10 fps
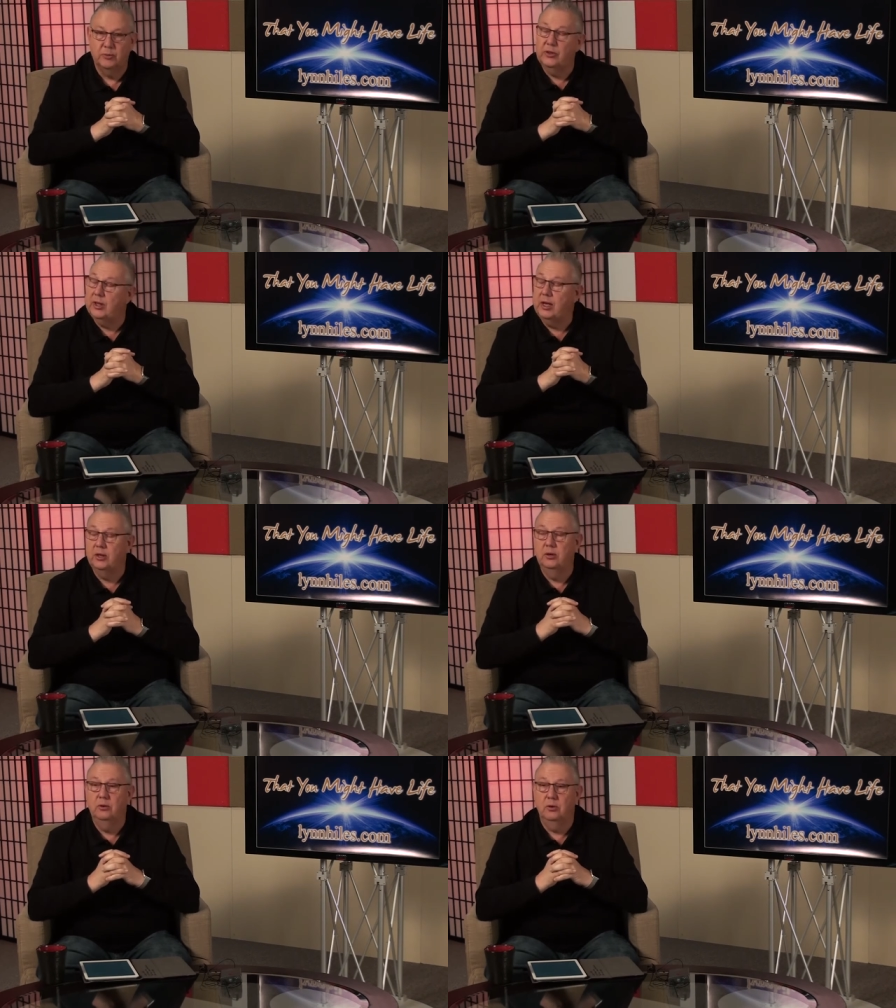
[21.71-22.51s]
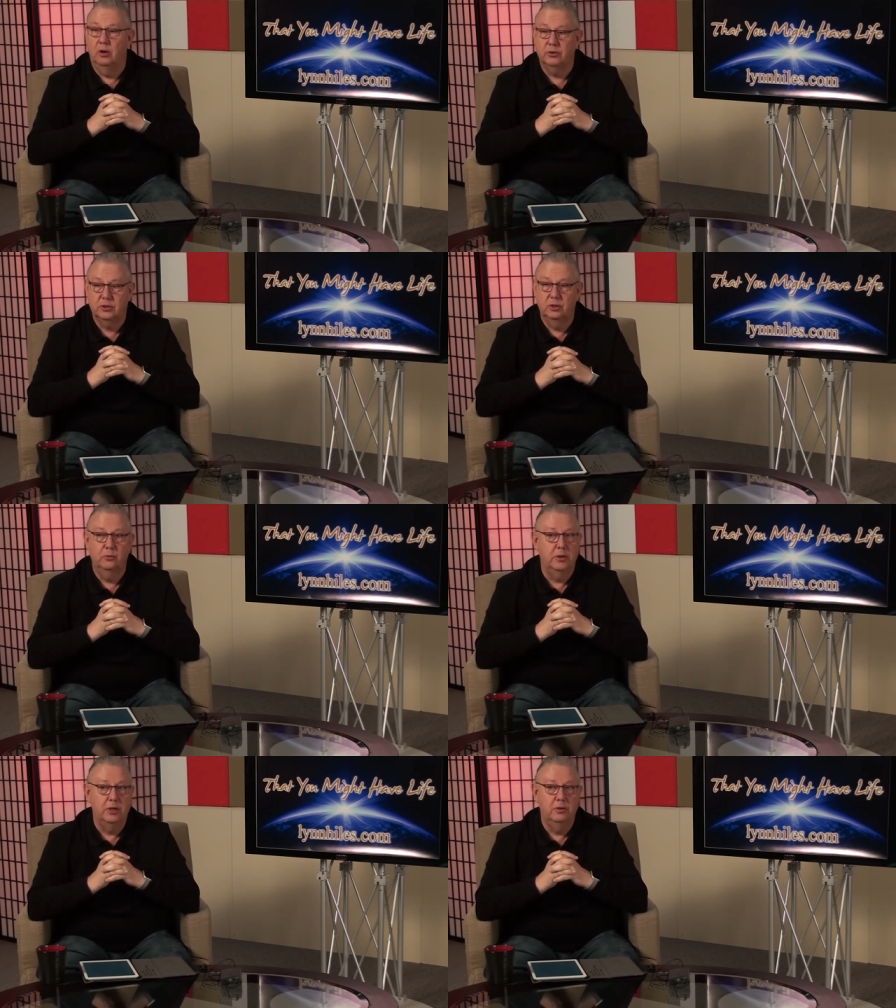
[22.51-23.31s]
We thank you also
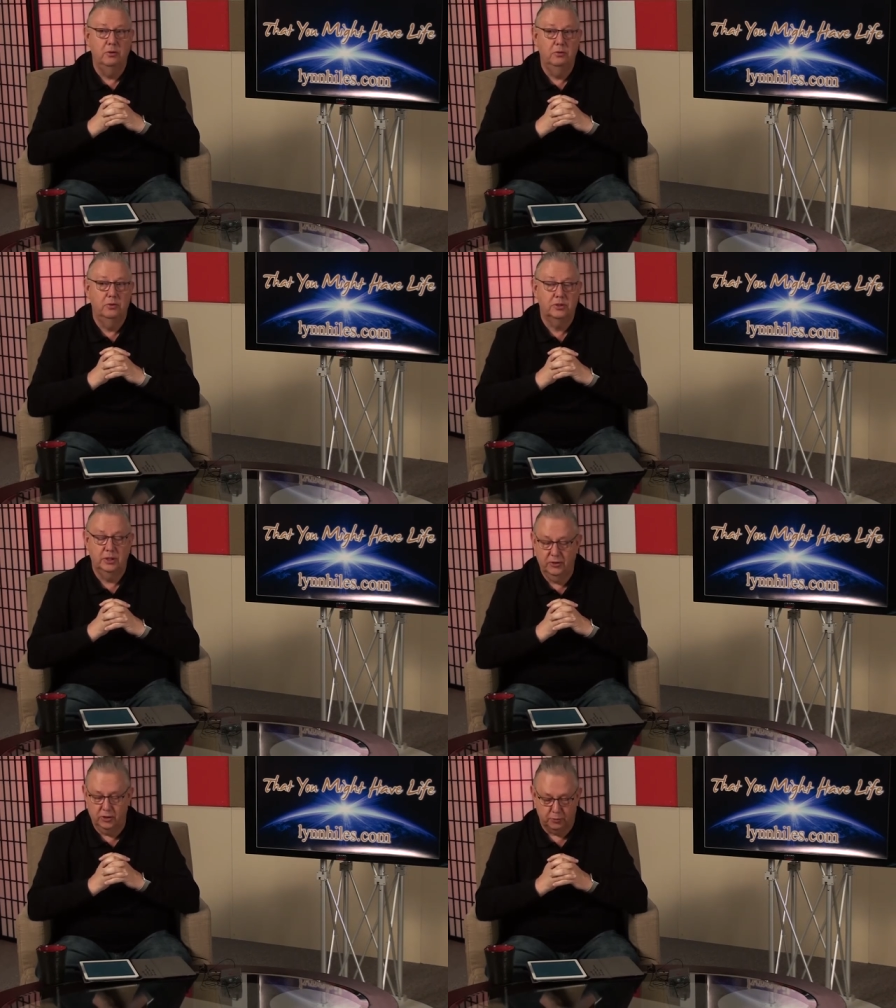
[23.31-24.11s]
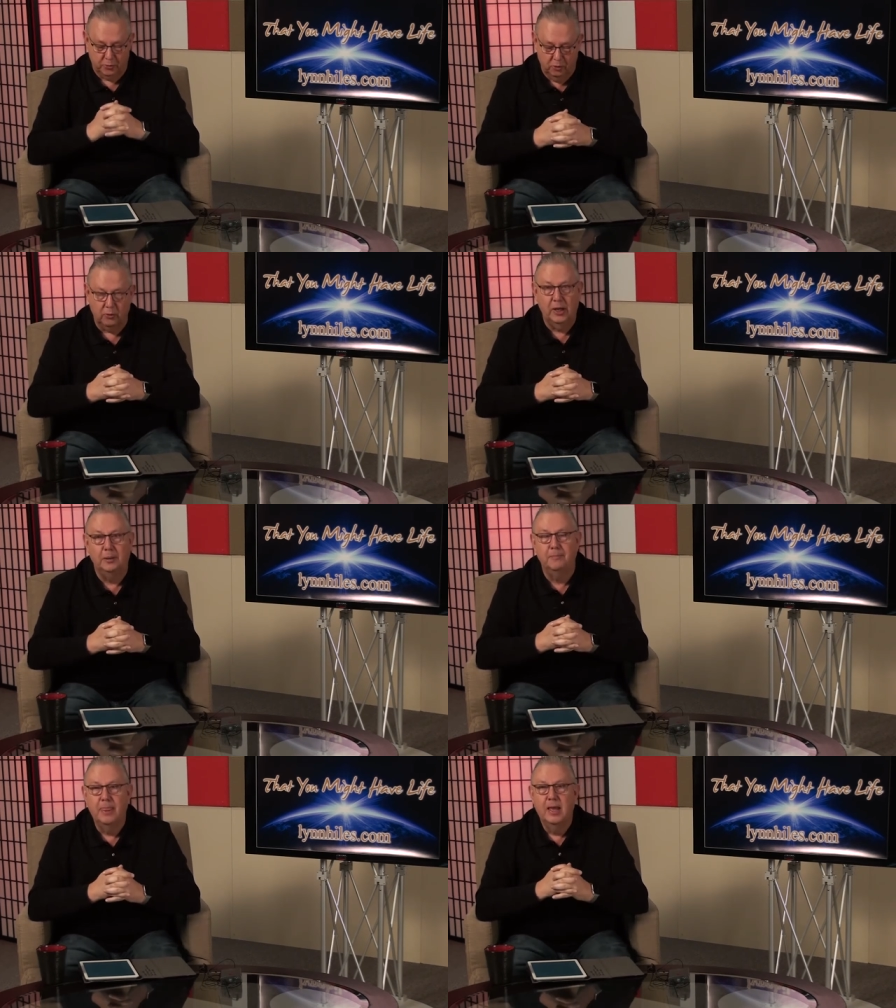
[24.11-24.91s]
when you see this
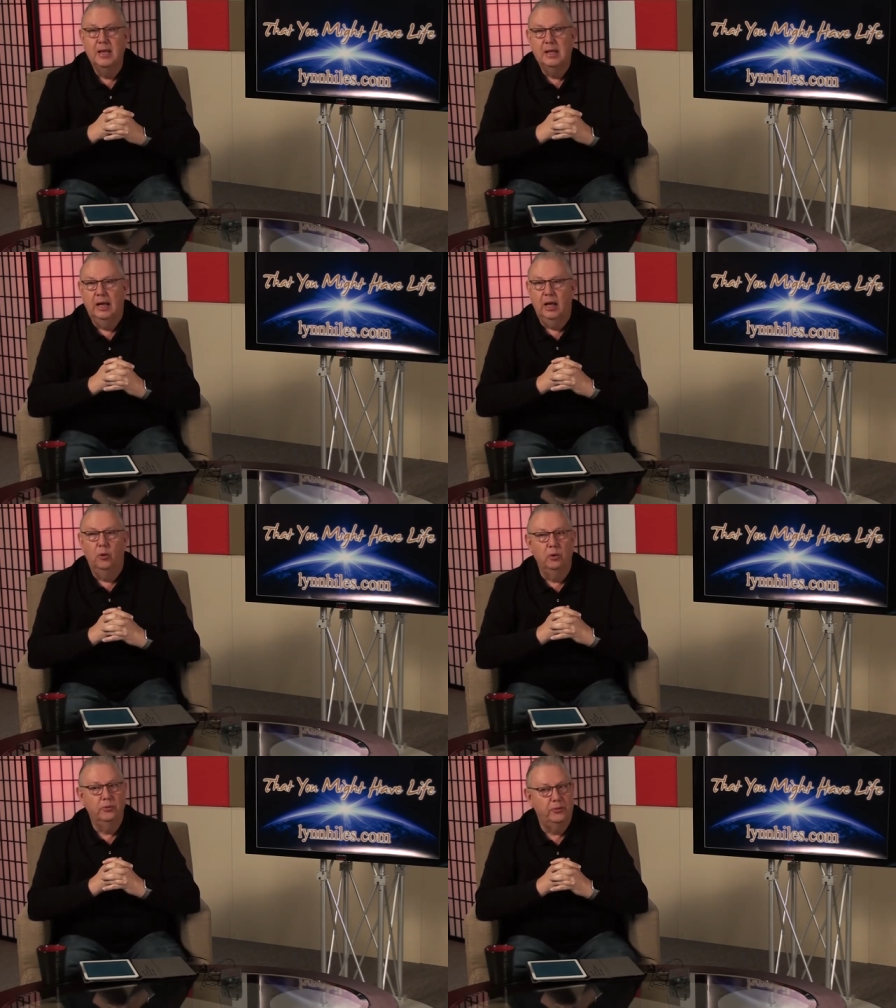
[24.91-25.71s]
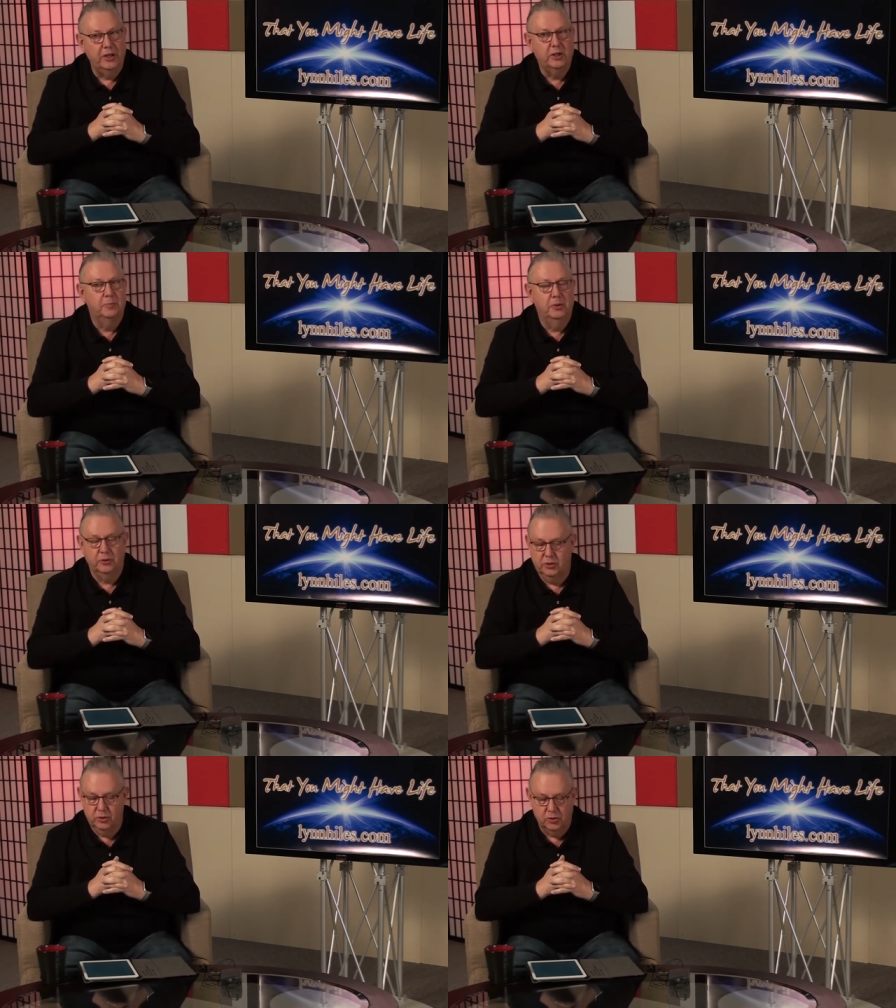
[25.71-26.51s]
program uh, on
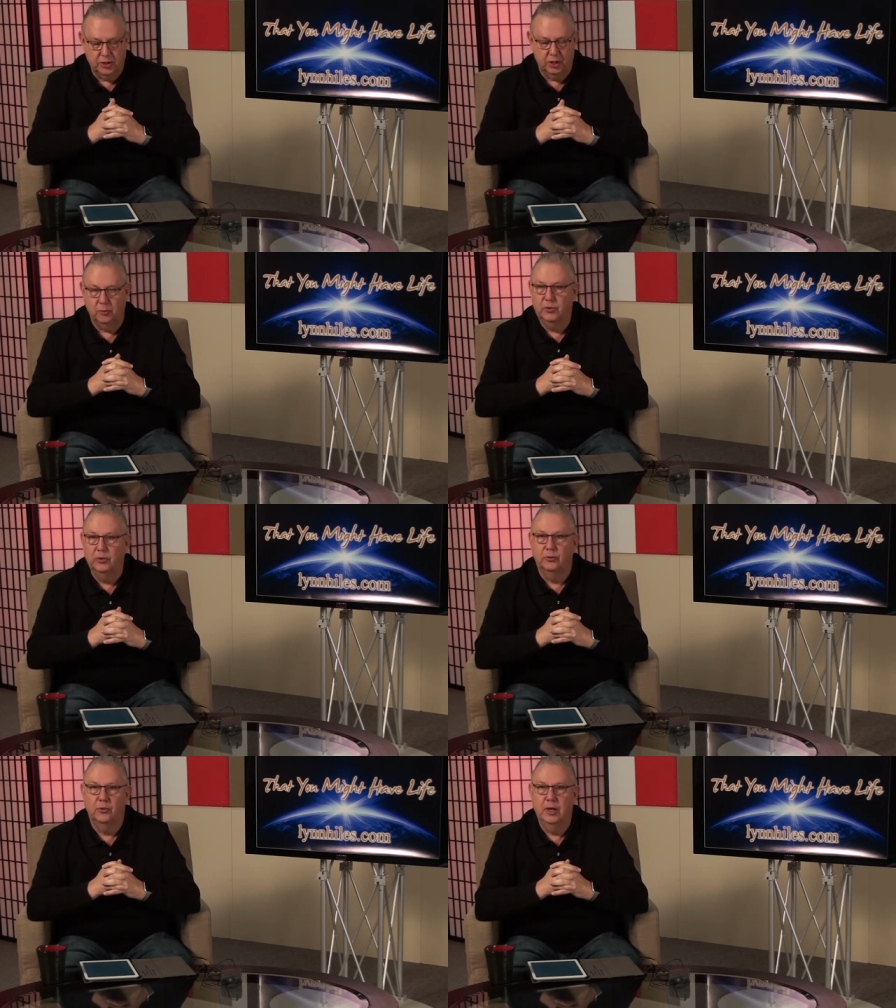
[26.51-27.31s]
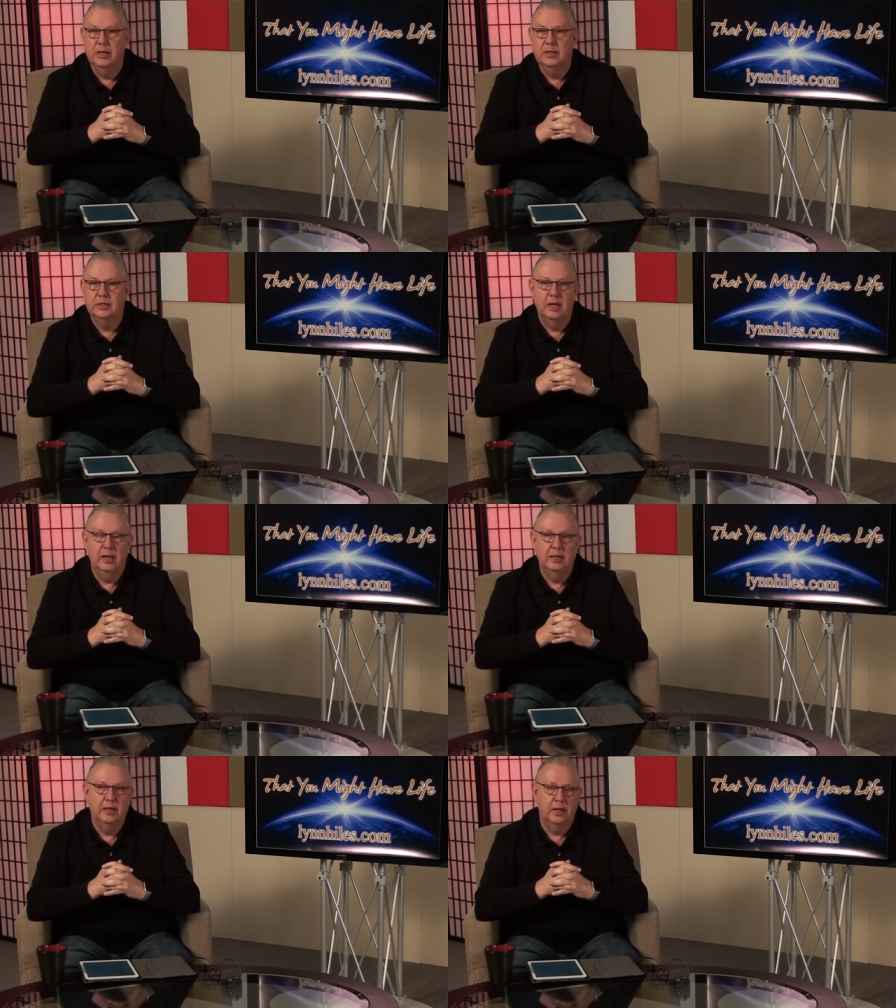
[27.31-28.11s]
Facebook that you share it with your friends
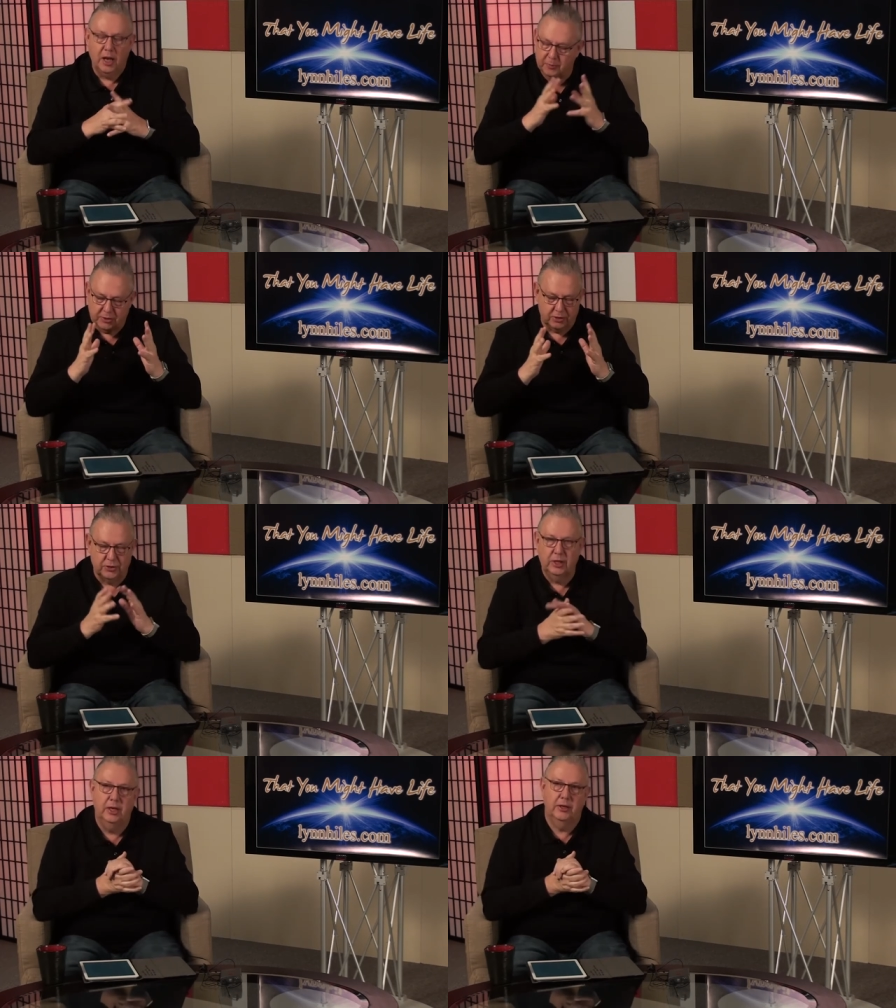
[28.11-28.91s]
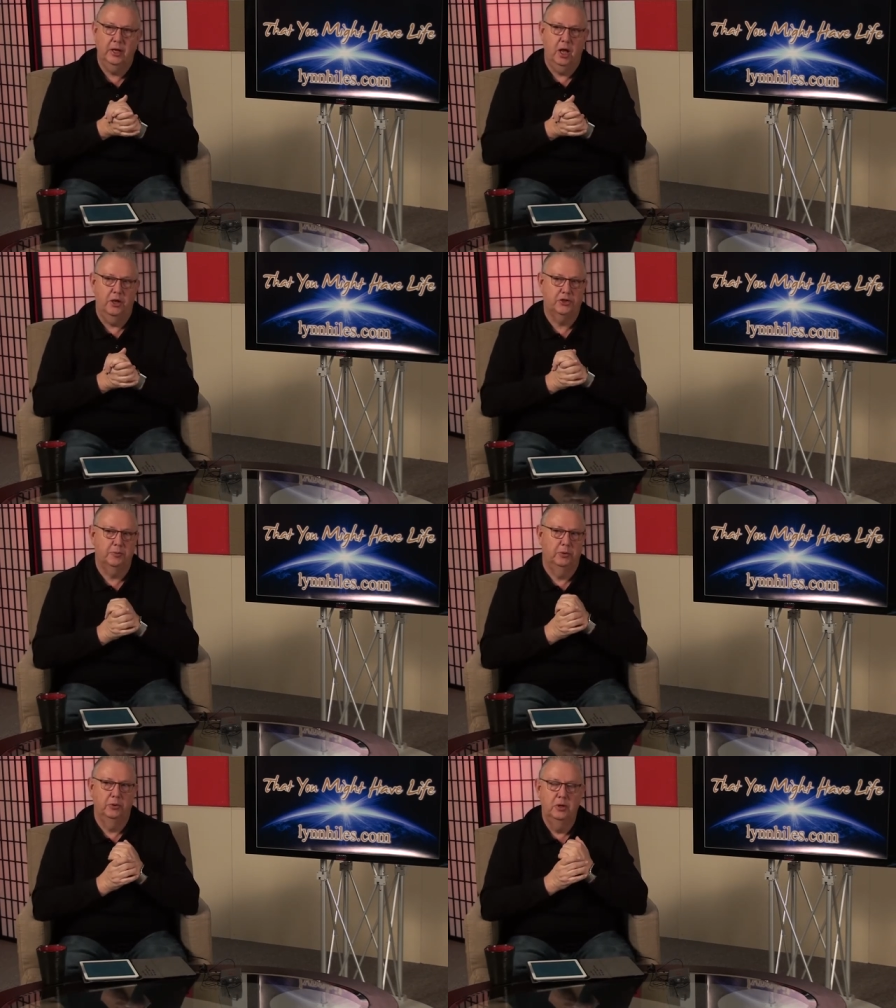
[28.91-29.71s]
and it helps us to get the
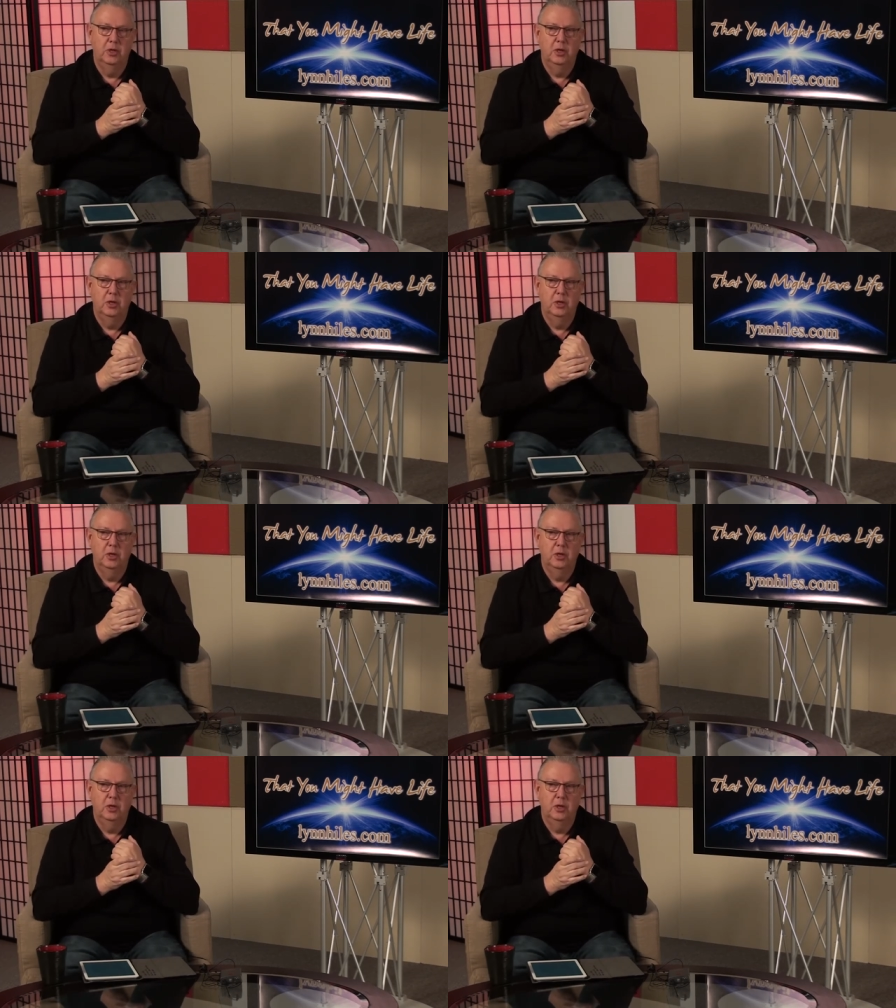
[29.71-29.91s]
gospel